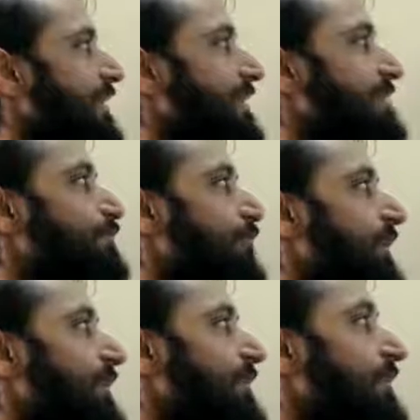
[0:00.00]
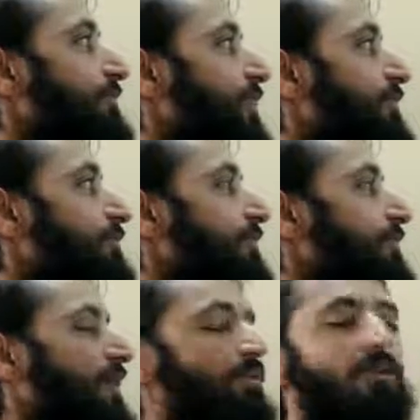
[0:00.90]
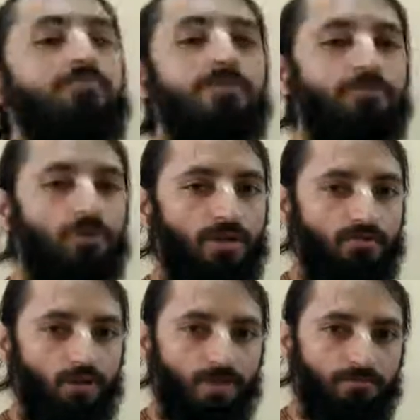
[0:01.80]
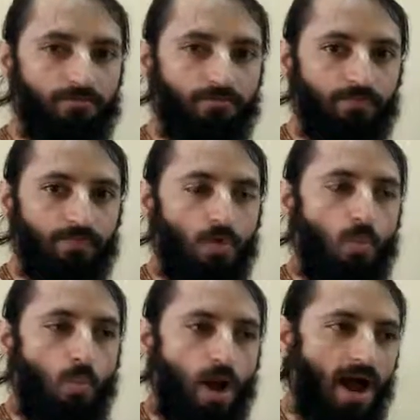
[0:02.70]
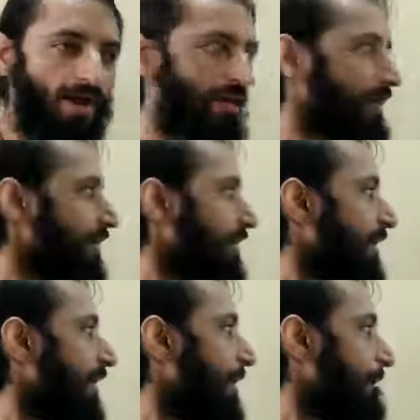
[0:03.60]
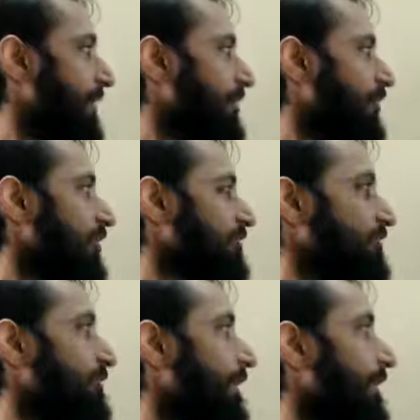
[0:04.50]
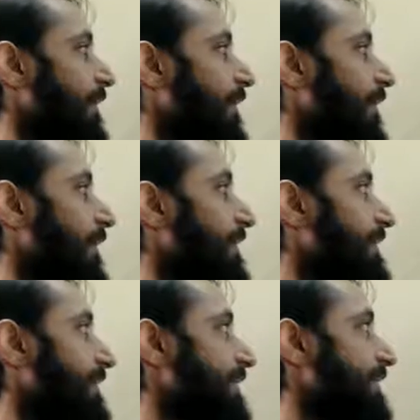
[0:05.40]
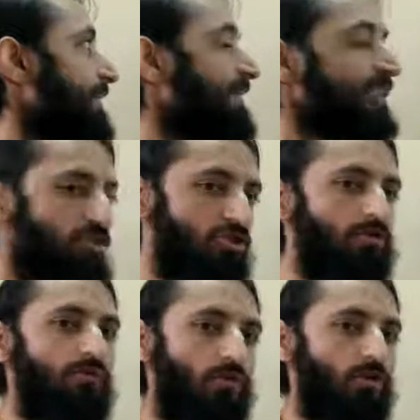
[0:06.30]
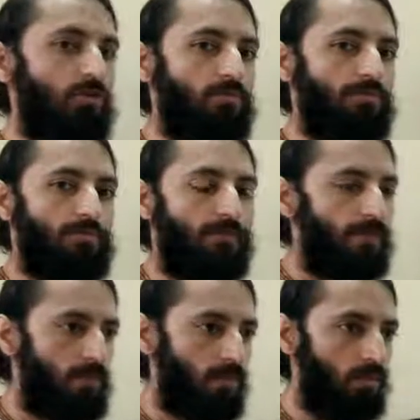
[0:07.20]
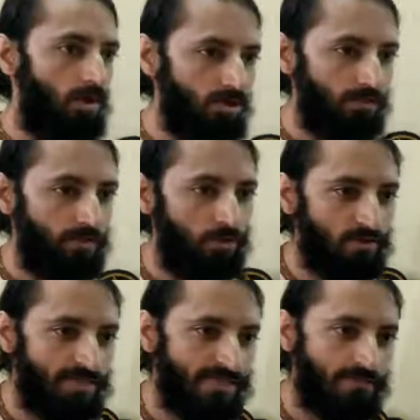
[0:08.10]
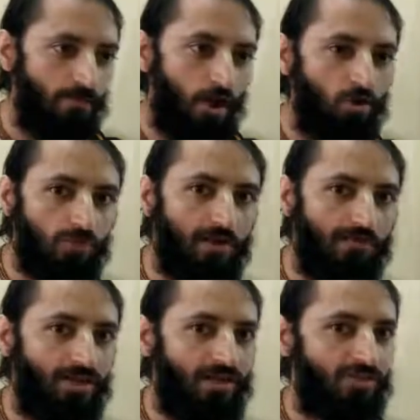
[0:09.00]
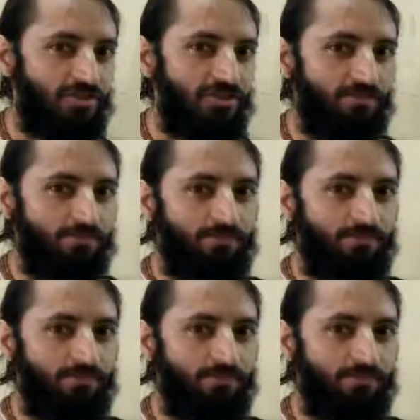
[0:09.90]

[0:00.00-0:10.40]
till this point, even if somebody becomes a pure devotee. Why? Because he needs to follow, not because he is bound by Varanashram,